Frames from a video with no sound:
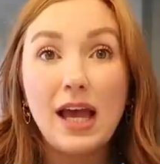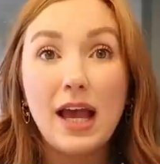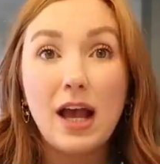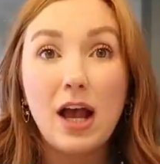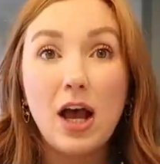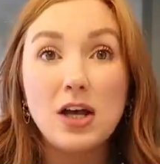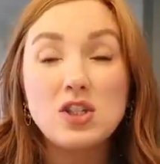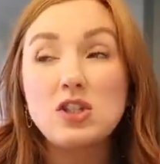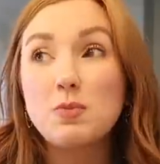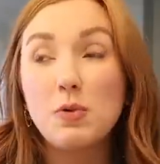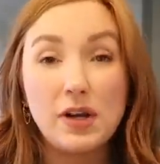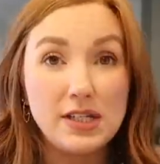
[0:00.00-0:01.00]
like
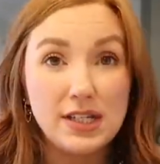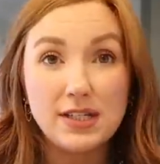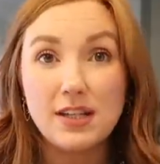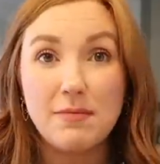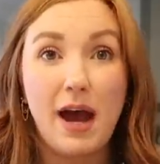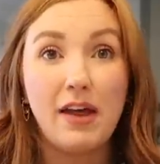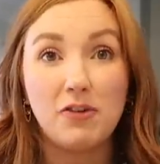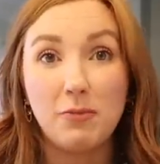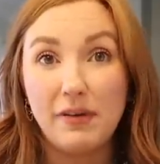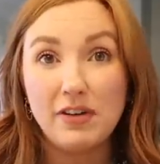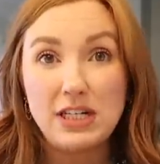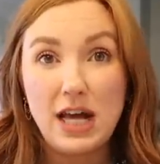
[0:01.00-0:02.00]
sprinting to the bathroom
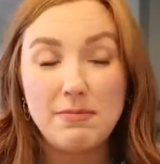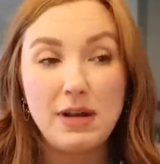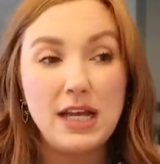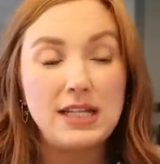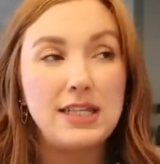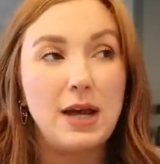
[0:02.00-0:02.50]
every 10 minutes.